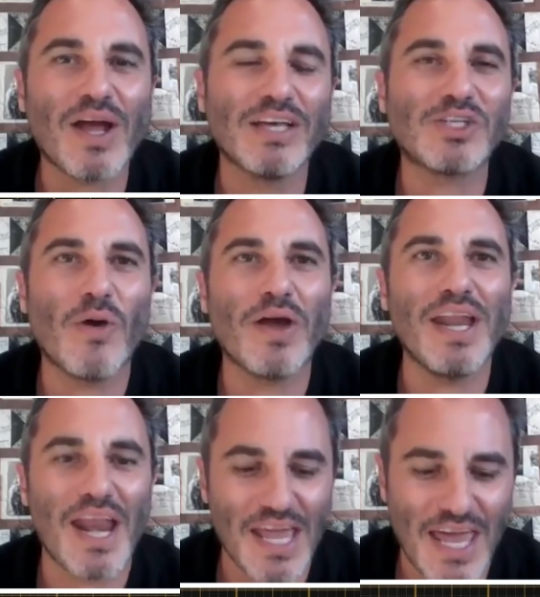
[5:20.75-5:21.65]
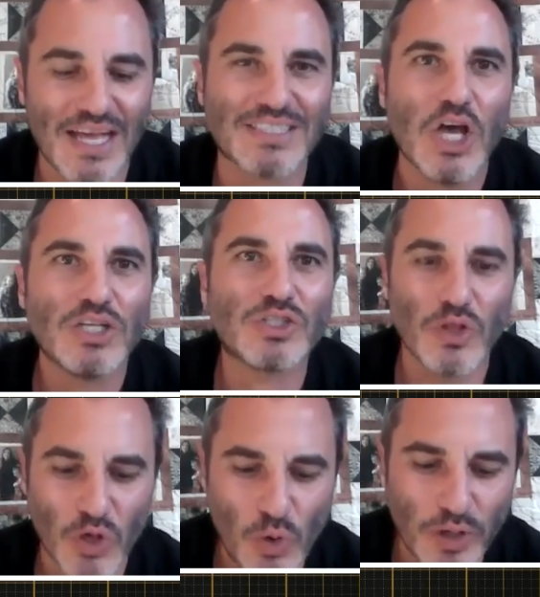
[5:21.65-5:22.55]
So in any case, so the
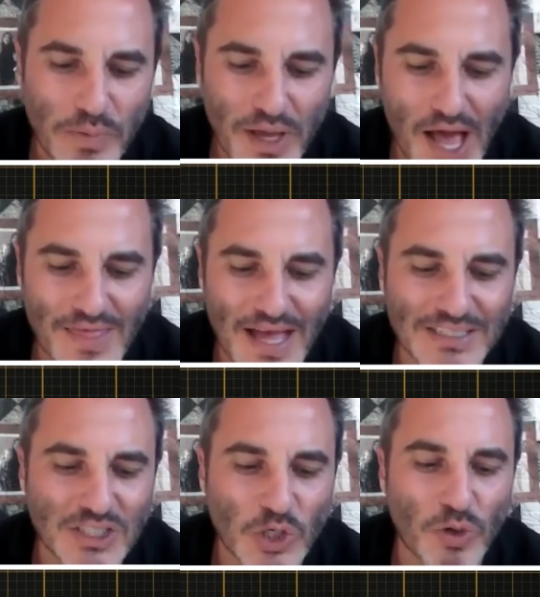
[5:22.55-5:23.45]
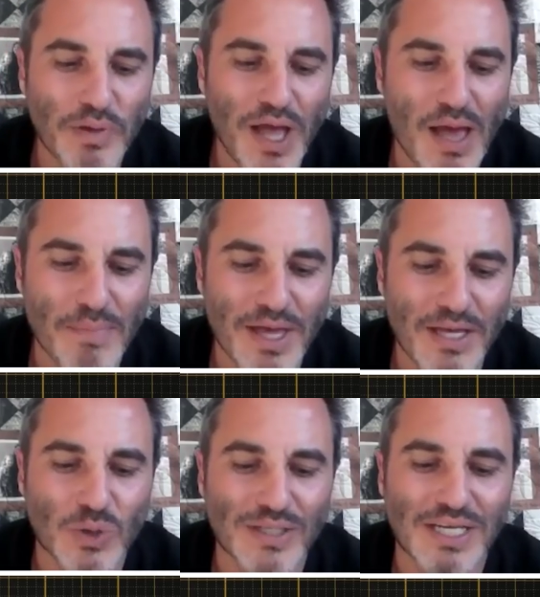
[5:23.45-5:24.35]
quilt behind—that's the quilt behind me.
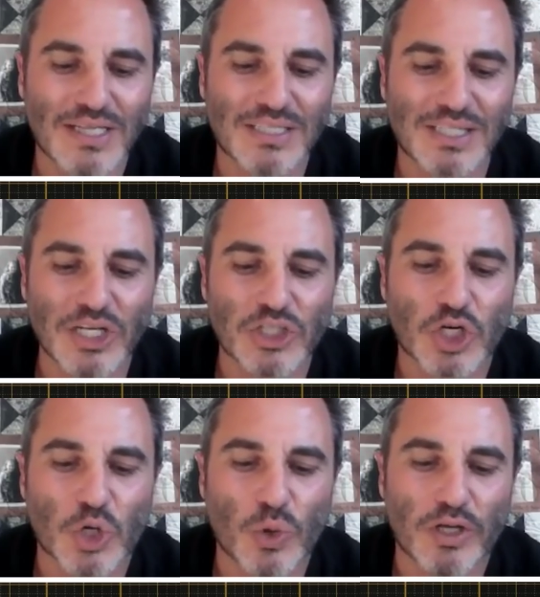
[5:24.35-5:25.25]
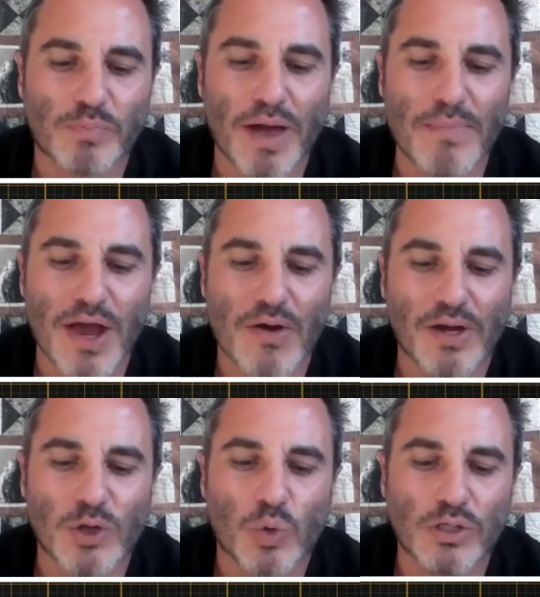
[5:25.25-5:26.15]
So I said the signature quilt by Mary
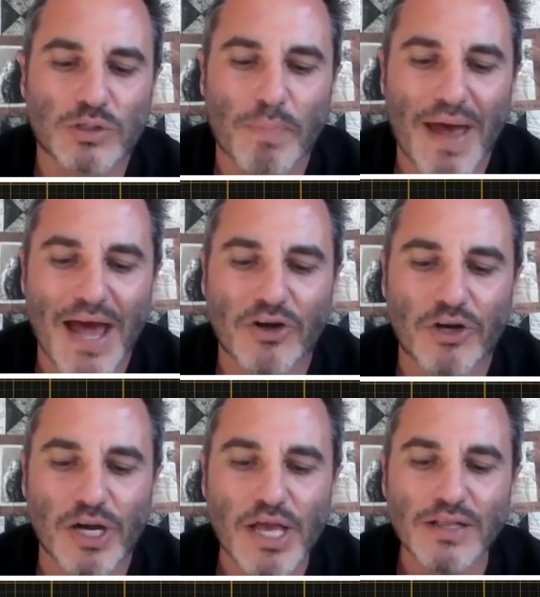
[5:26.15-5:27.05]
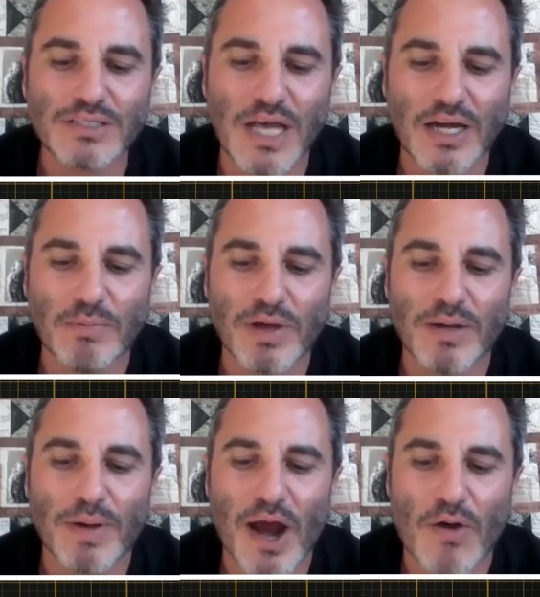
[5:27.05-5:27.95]
Quilt Pattern, designed and made
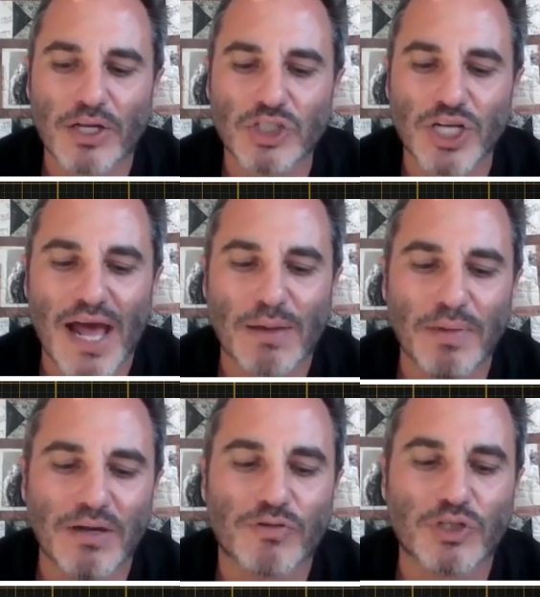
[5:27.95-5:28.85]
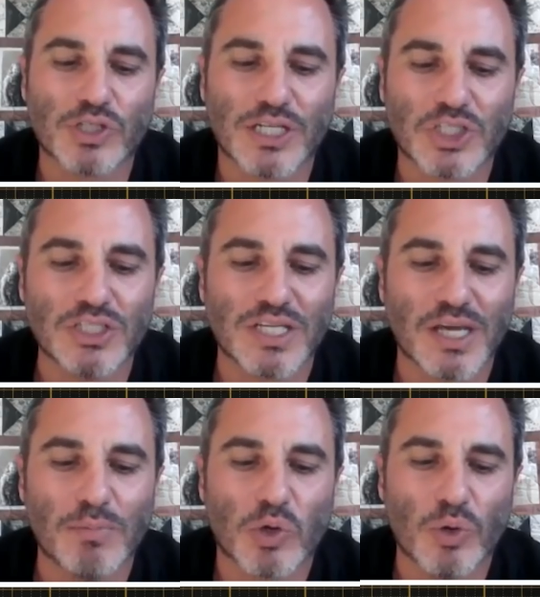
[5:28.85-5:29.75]
by Erica Jackman for kitchen
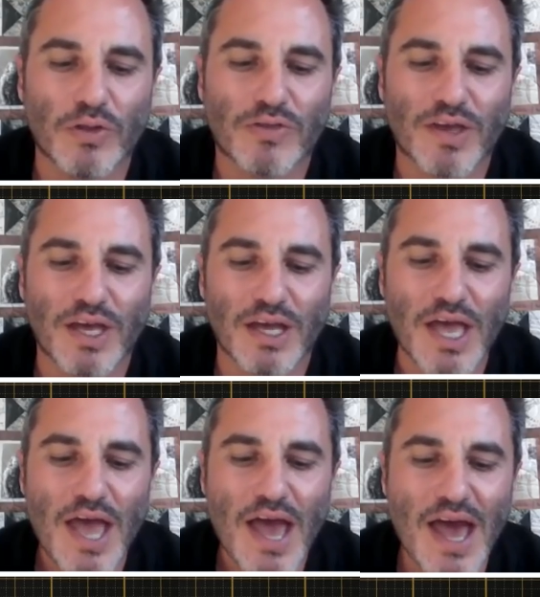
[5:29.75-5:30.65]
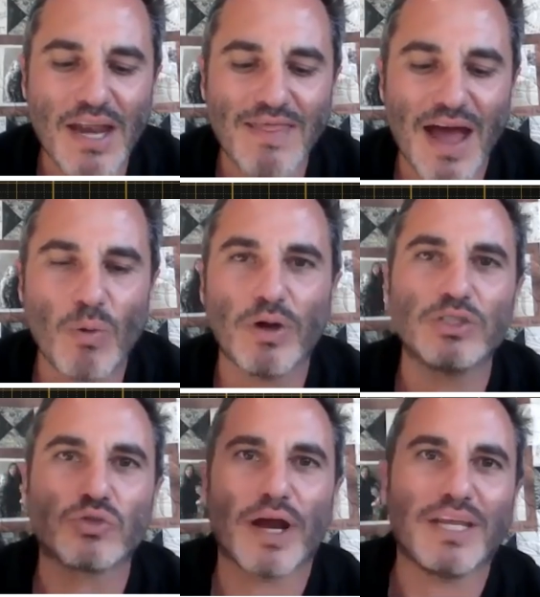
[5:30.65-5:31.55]
table quilting, and that one
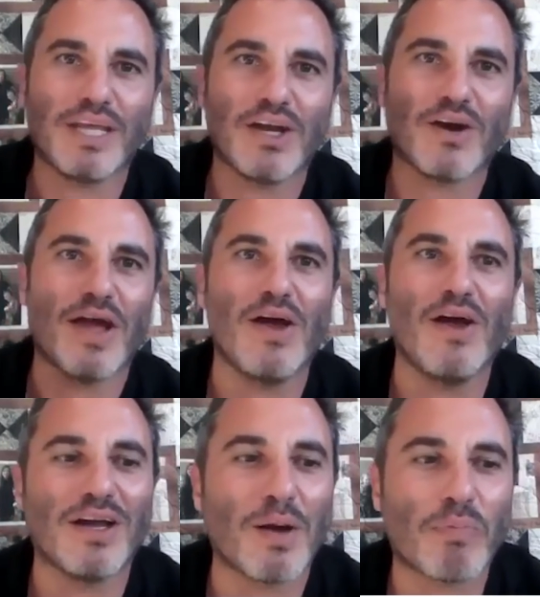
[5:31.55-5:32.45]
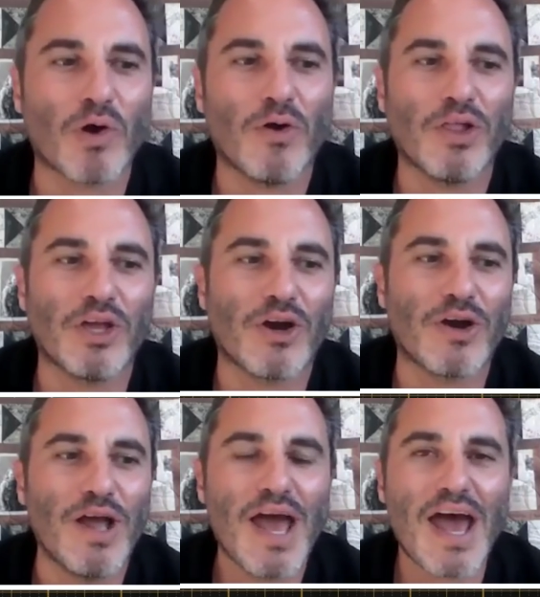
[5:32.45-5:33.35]
is right here. I hung it up
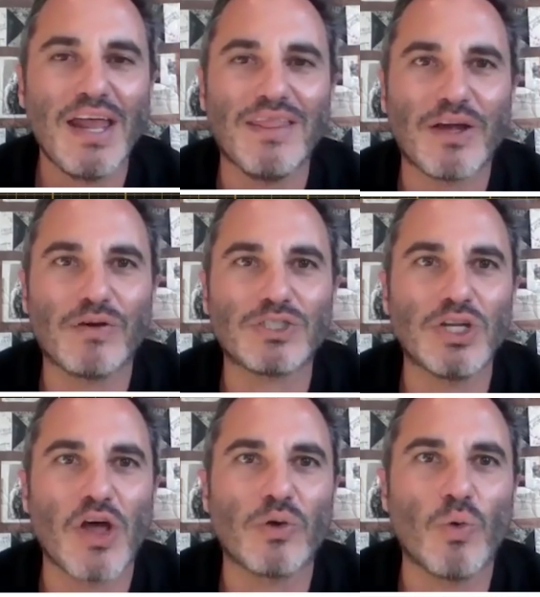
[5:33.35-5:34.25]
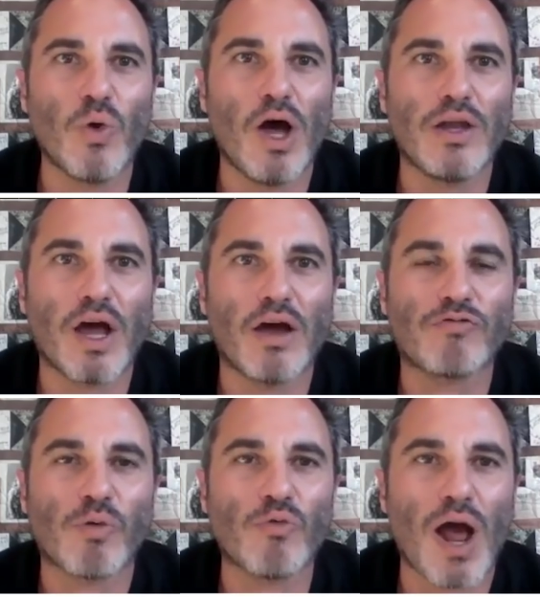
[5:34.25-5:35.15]
earlier, and there is another one uh,
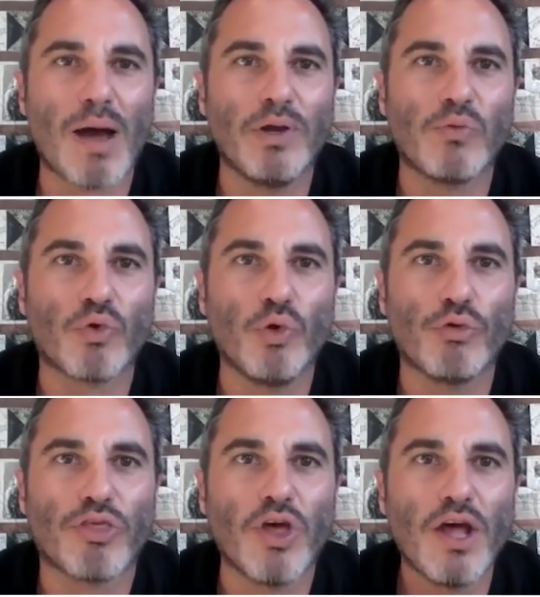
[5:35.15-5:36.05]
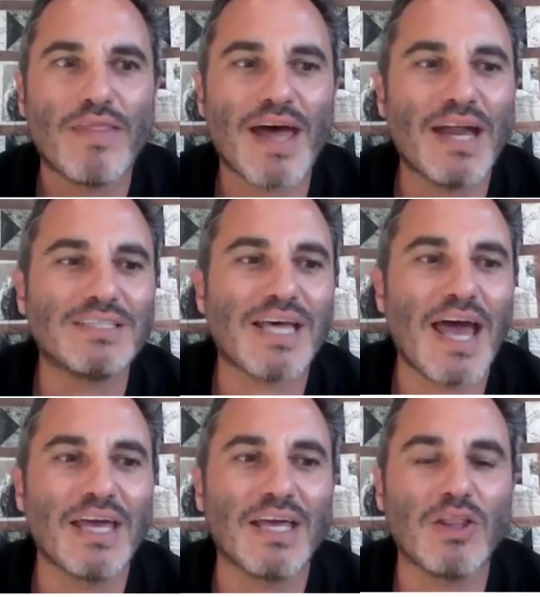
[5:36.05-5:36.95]
from Robin Ruth that is
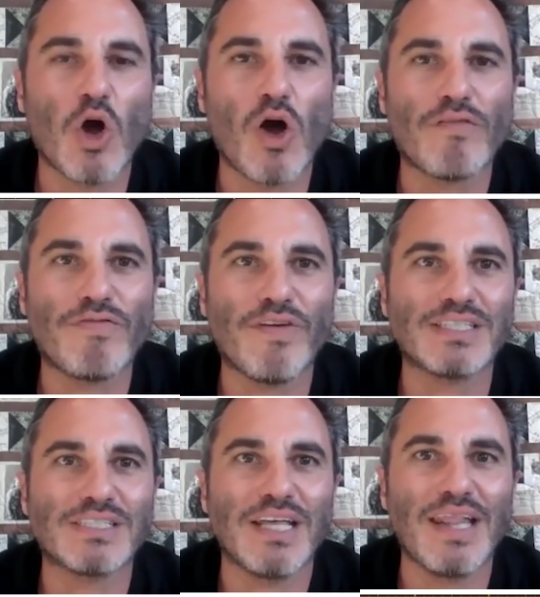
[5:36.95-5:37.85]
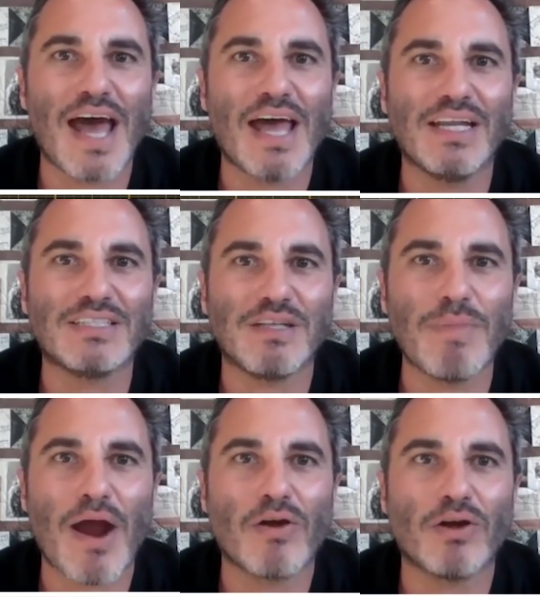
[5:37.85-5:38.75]
hanging in the office, and that is the
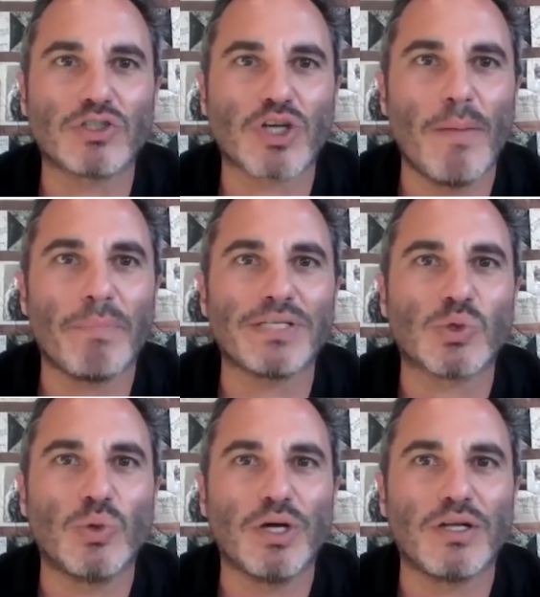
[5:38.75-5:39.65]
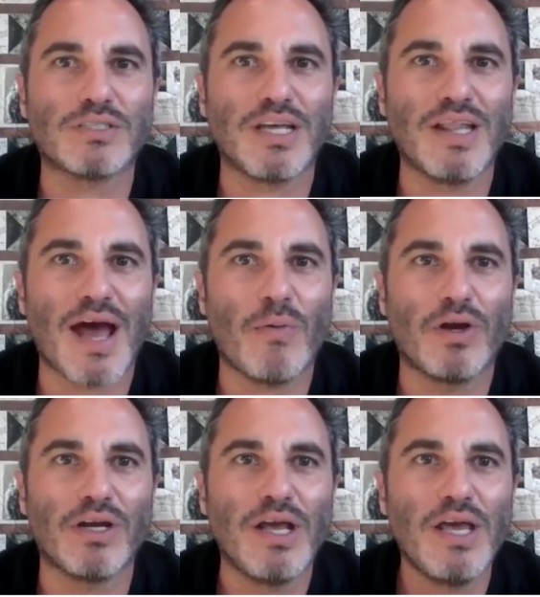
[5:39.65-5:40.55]
Mariner's Compass quilt, and that
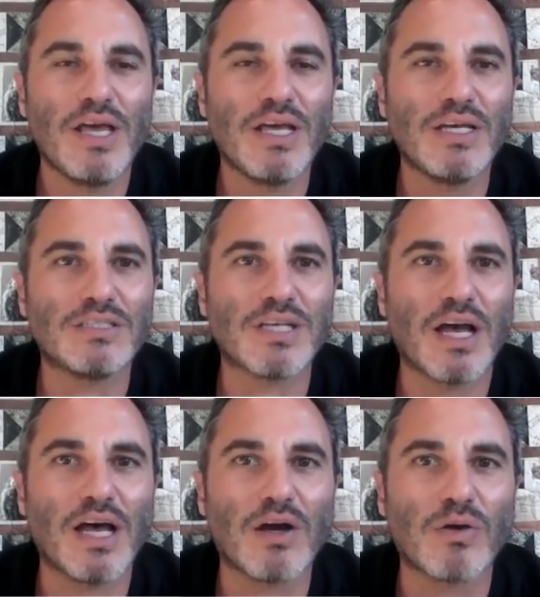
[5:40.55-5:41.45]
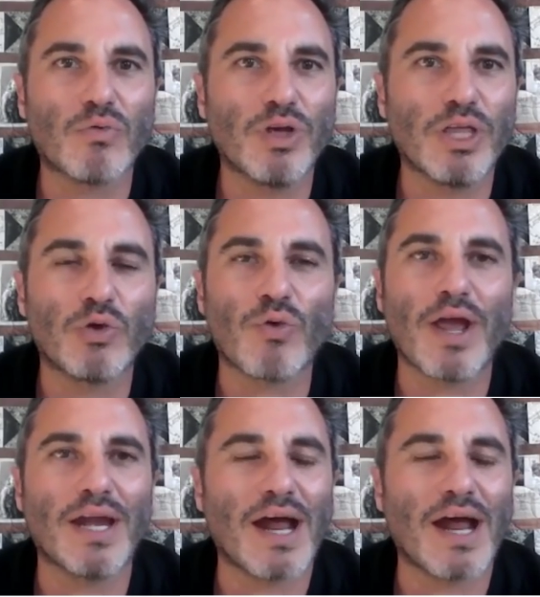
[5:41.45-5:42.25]
one is uh, really great.